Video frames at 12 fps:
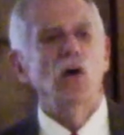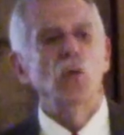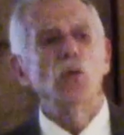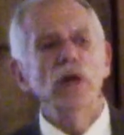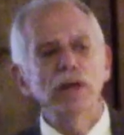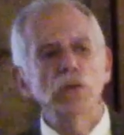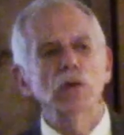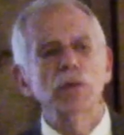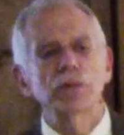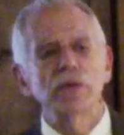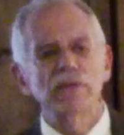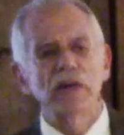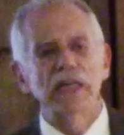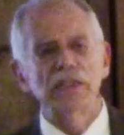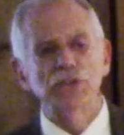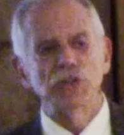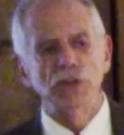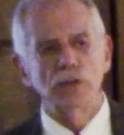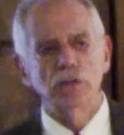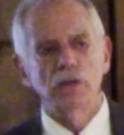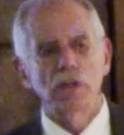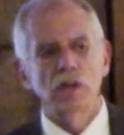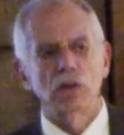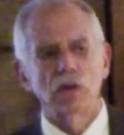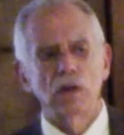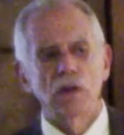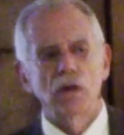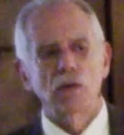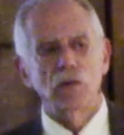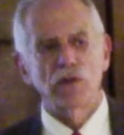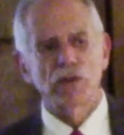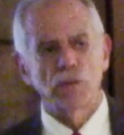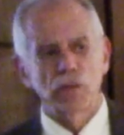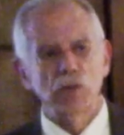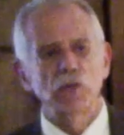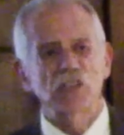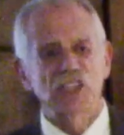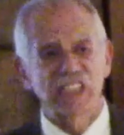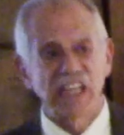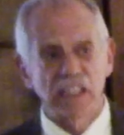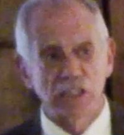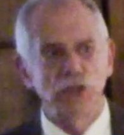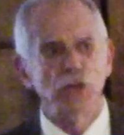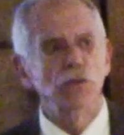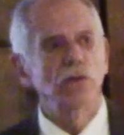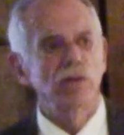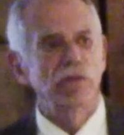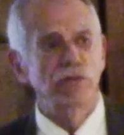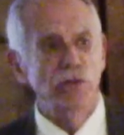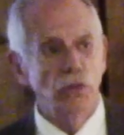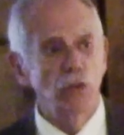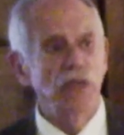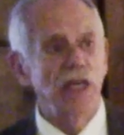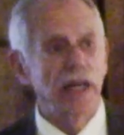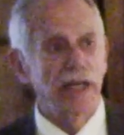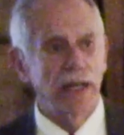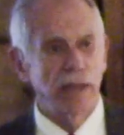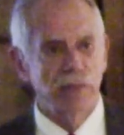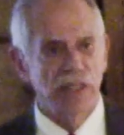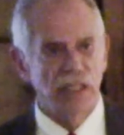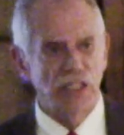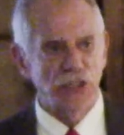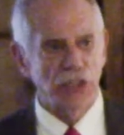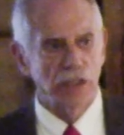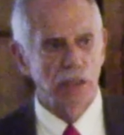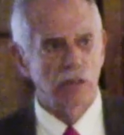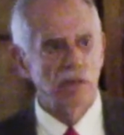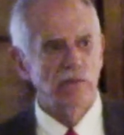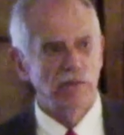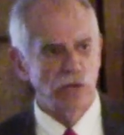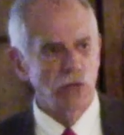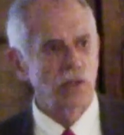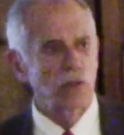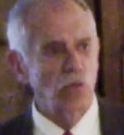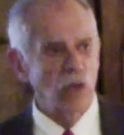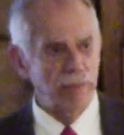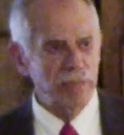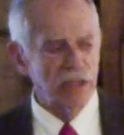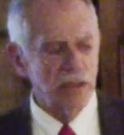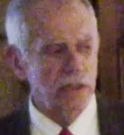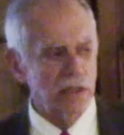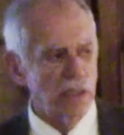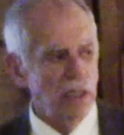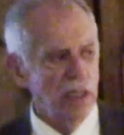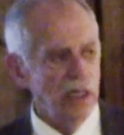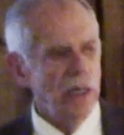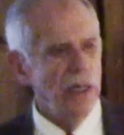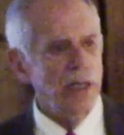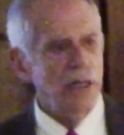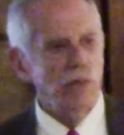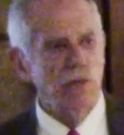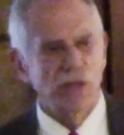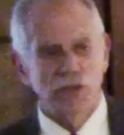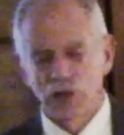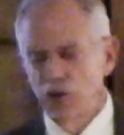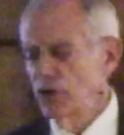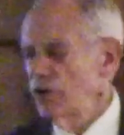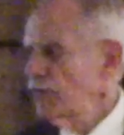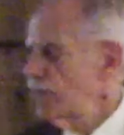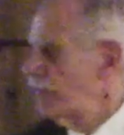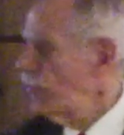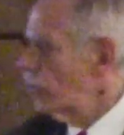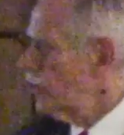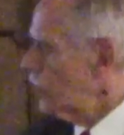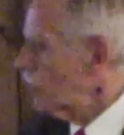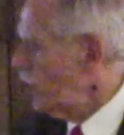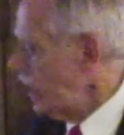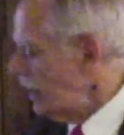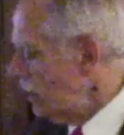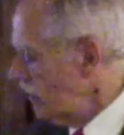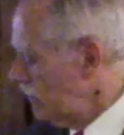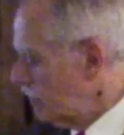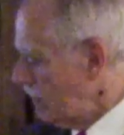we will provide you with, we will sell you food and ammunition, food and weapons, in return for the right of